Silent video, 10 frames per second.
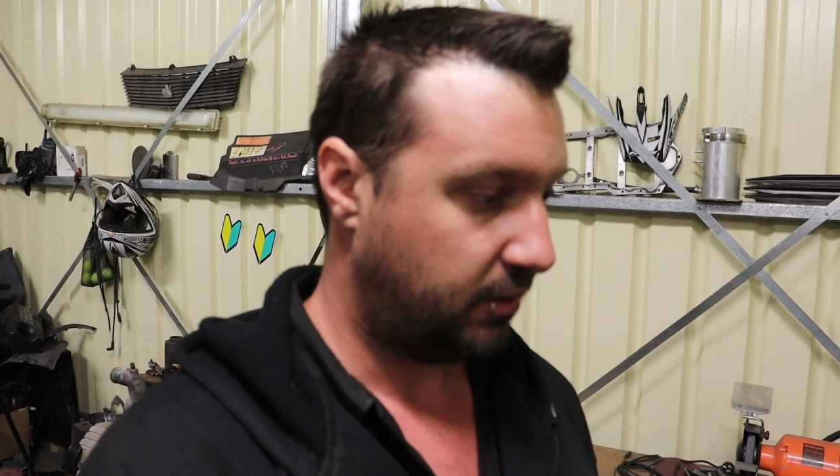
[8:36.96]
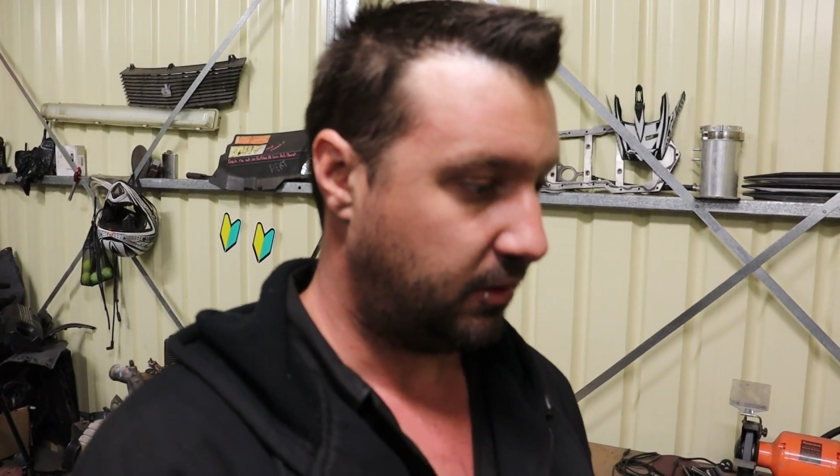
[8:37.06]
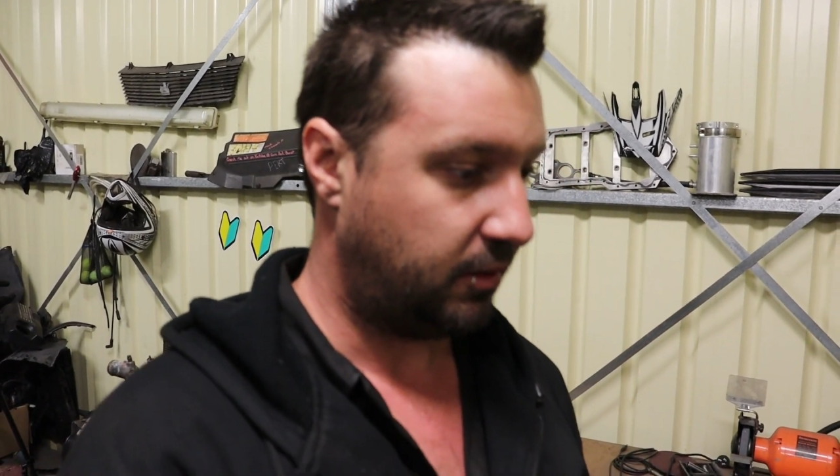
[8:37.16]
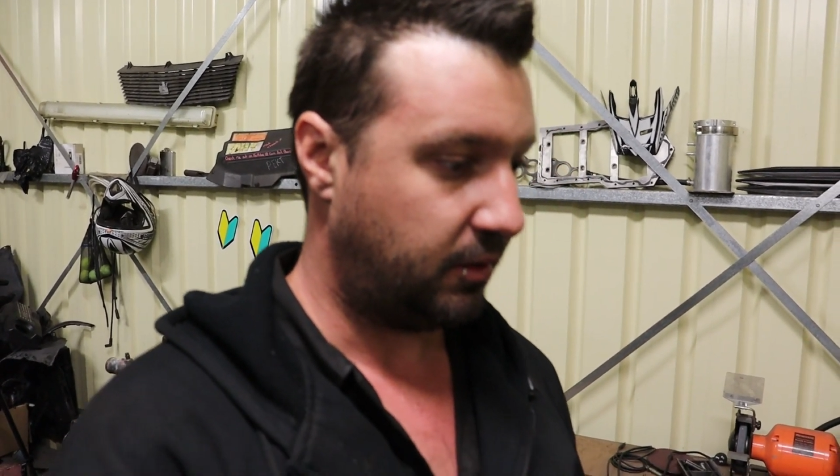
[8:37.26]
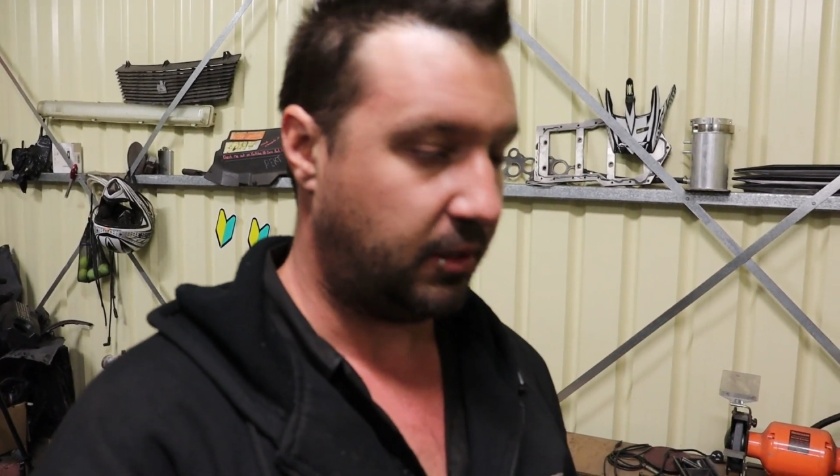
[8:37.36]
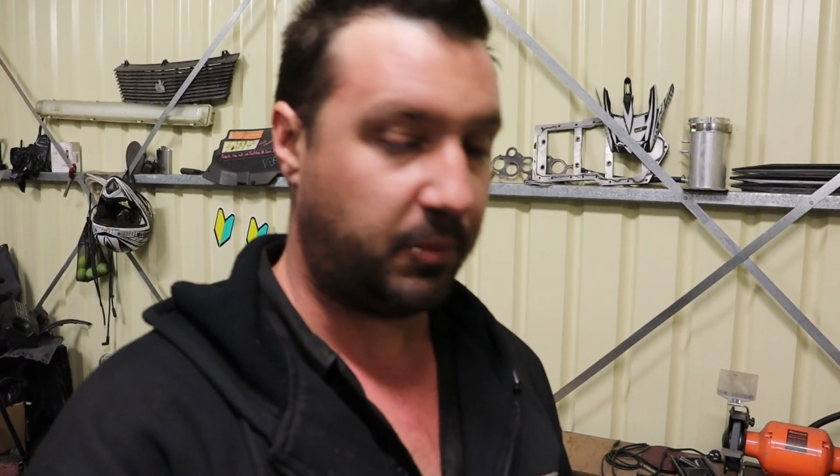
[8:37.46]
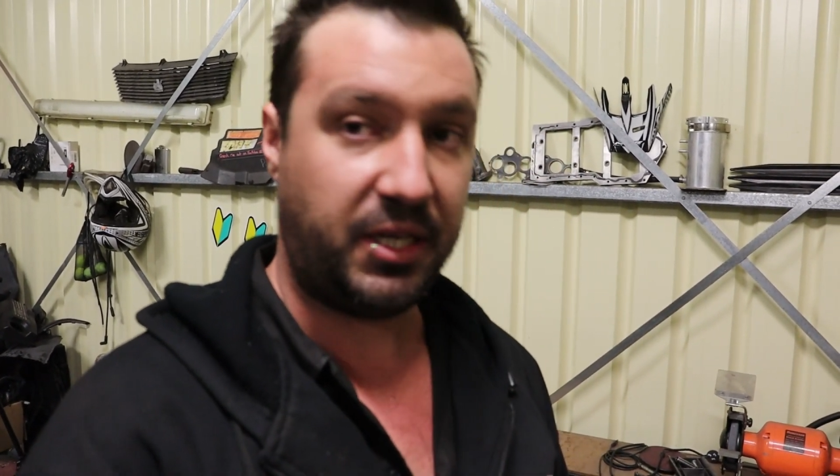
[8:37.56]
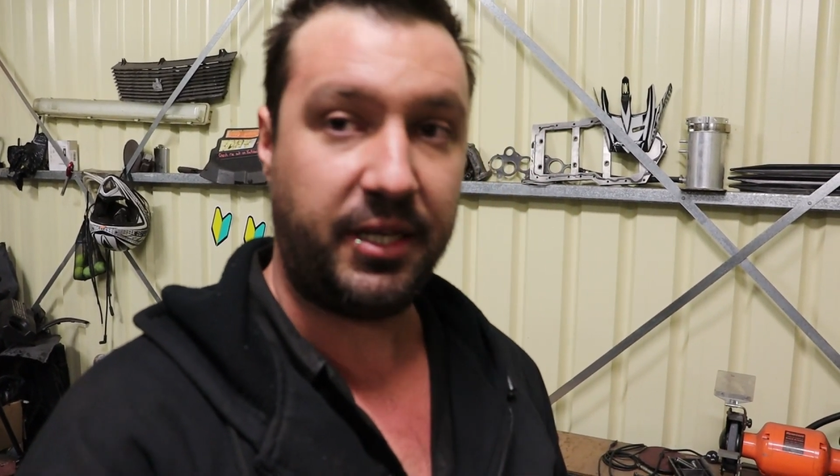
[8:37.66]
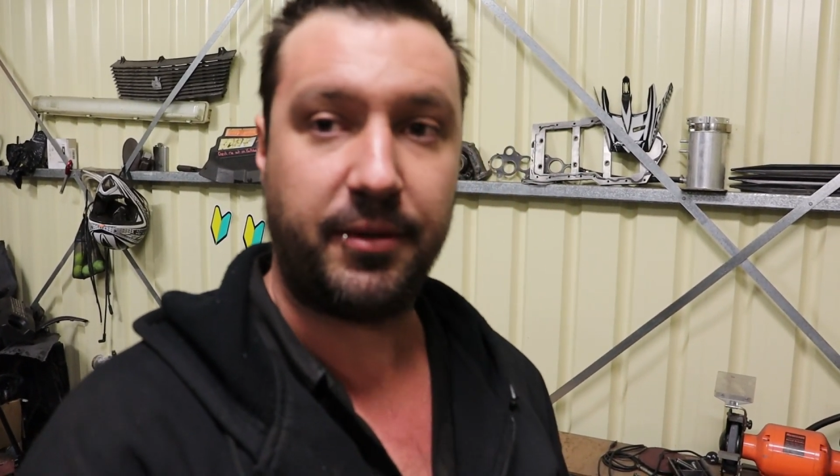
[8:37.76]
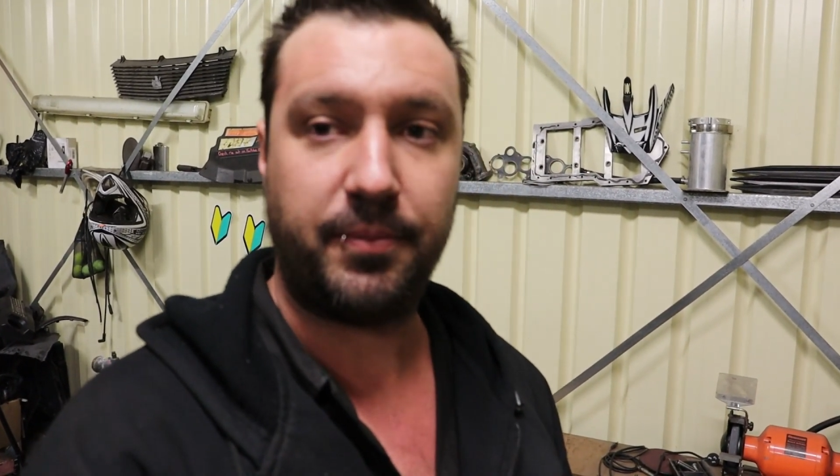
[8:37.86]
But
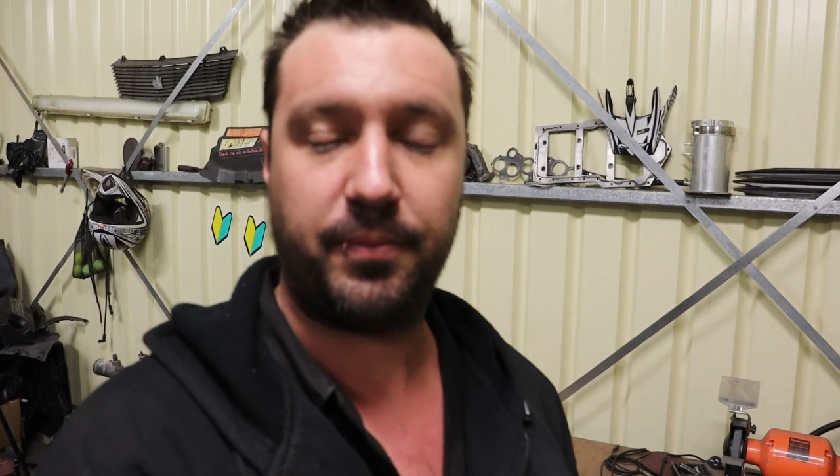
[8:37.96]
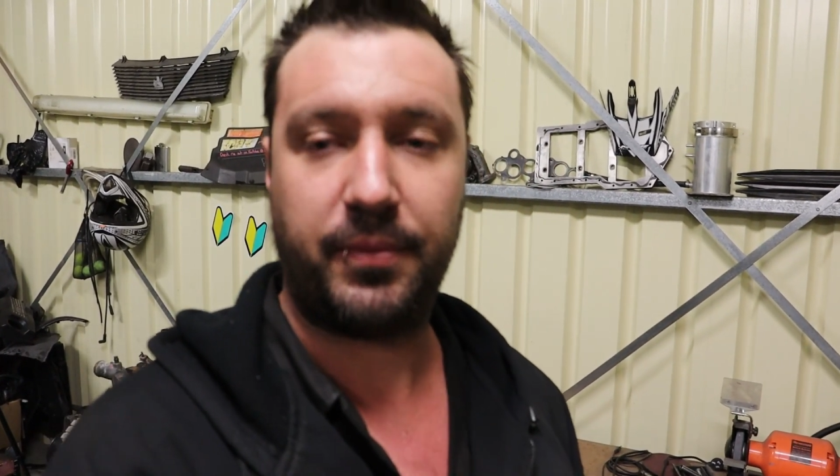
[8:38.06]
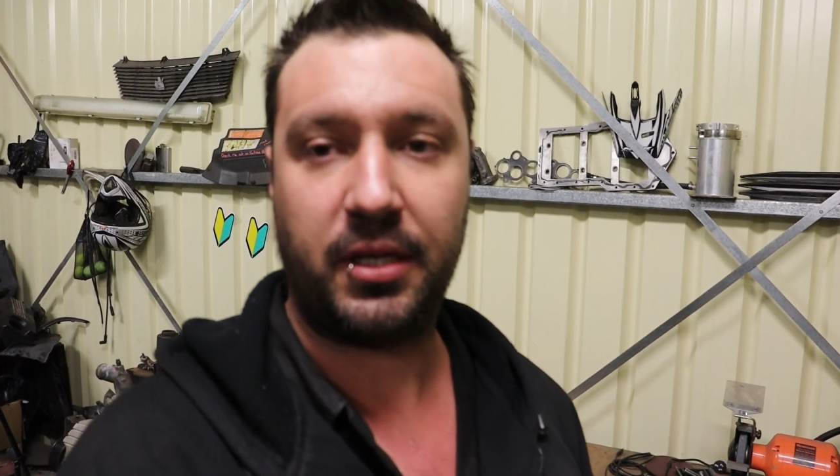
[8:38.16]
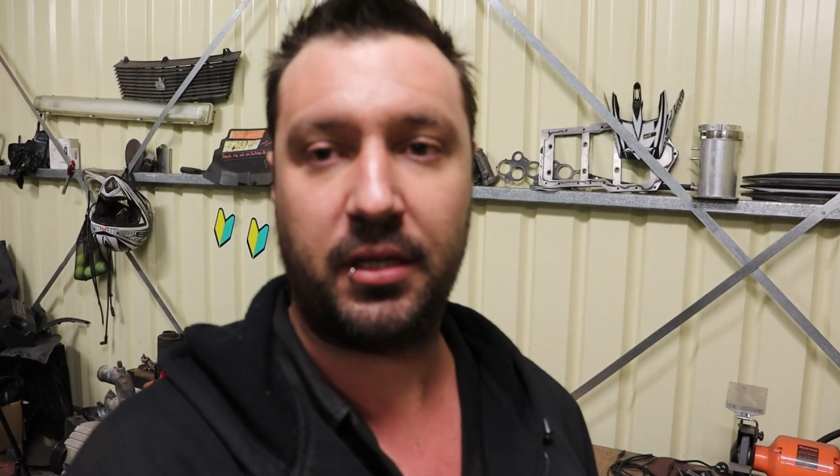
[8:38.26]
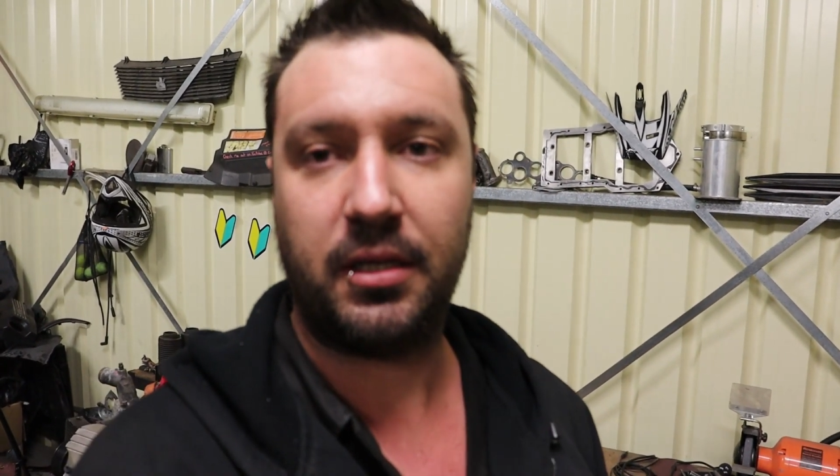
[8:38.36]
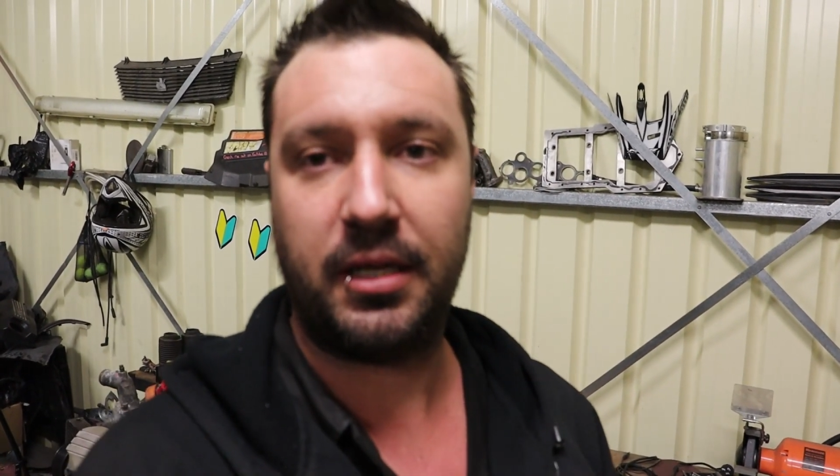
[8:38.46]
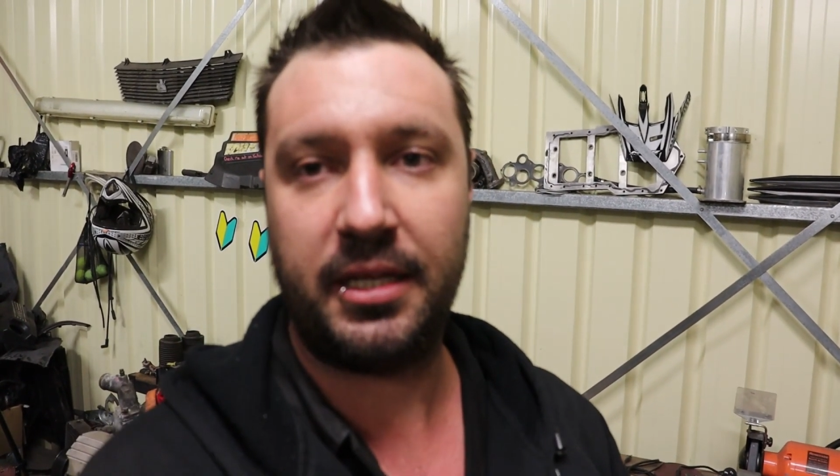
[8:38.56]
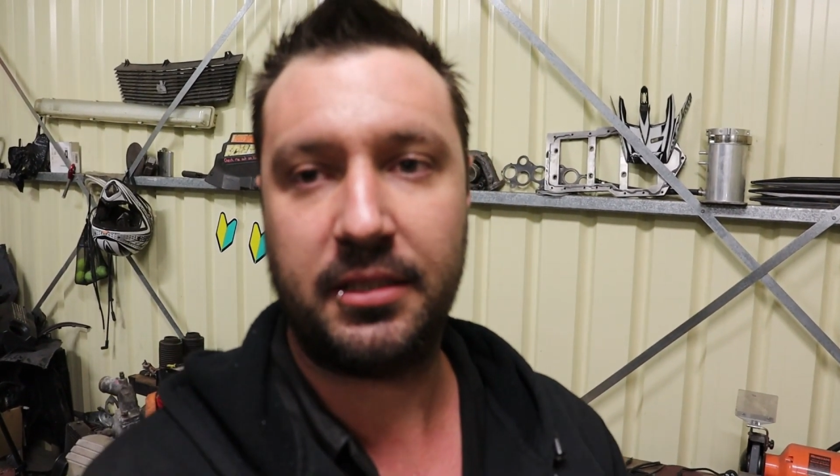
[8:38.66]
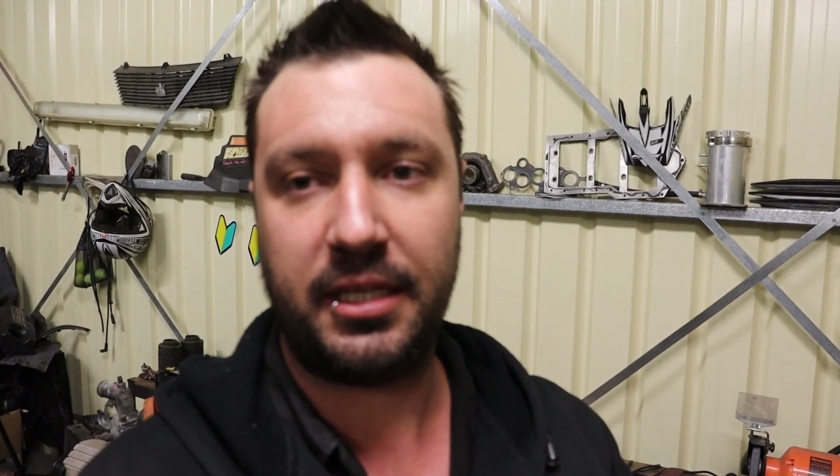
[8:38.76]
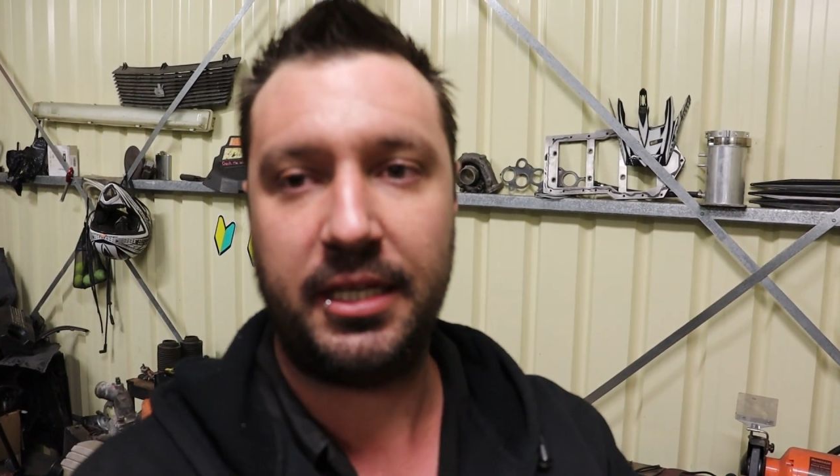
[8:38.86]
yeah, I'm going to
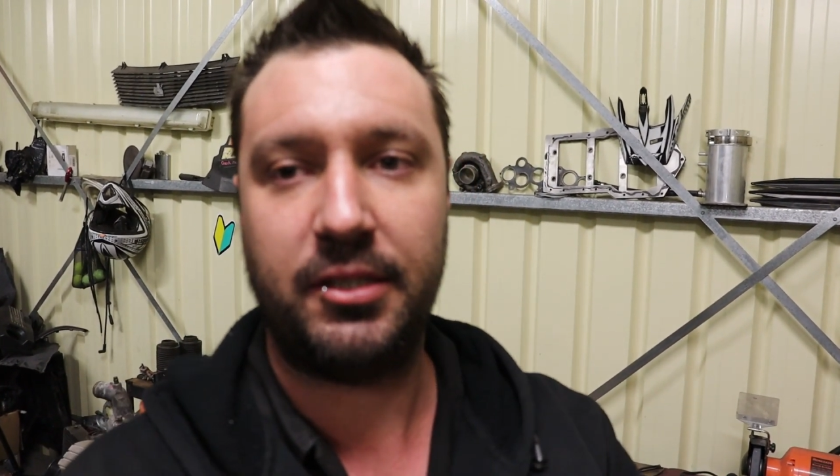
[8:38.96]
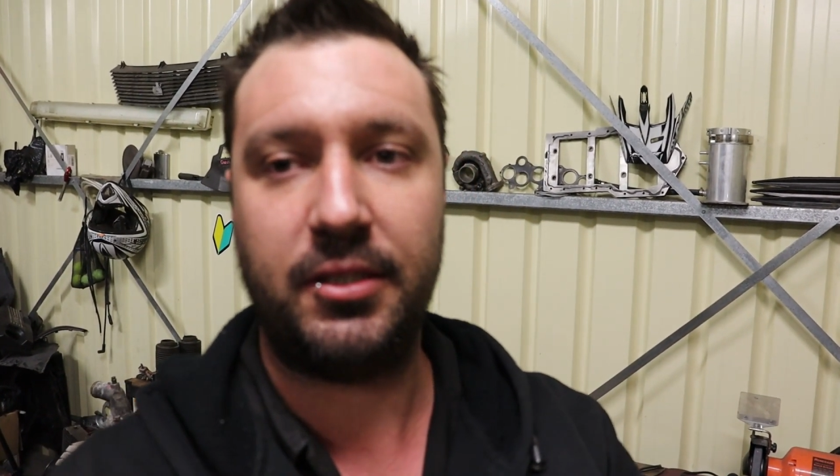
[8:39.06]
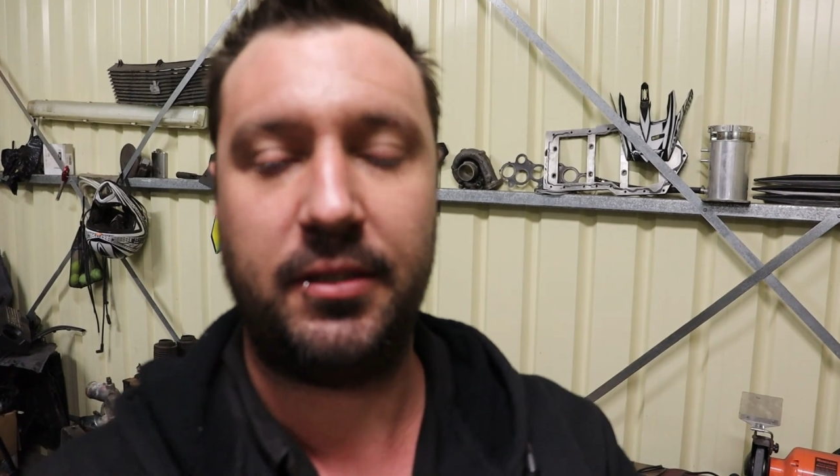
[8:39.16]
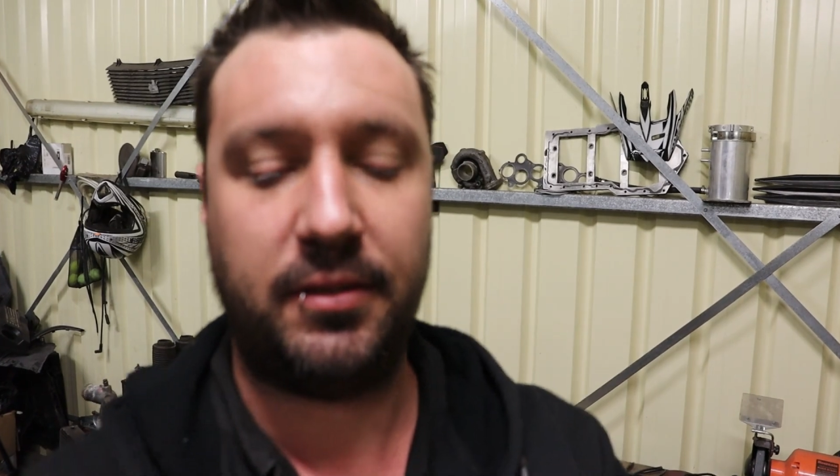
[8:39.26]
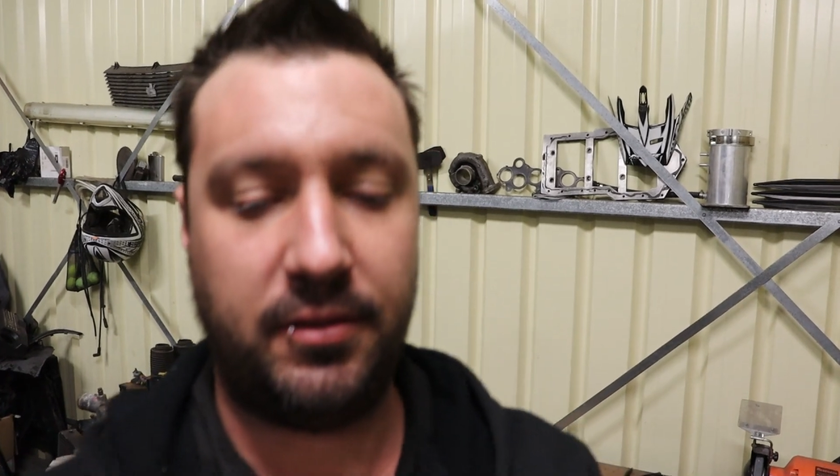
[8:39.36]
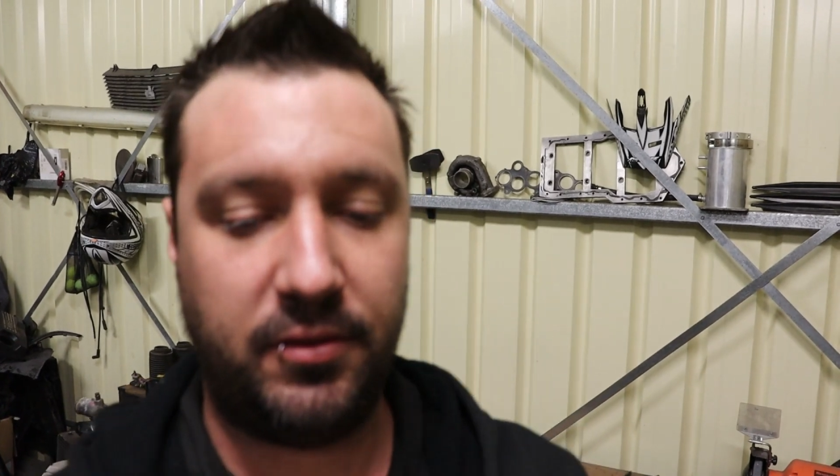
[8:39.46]
end it here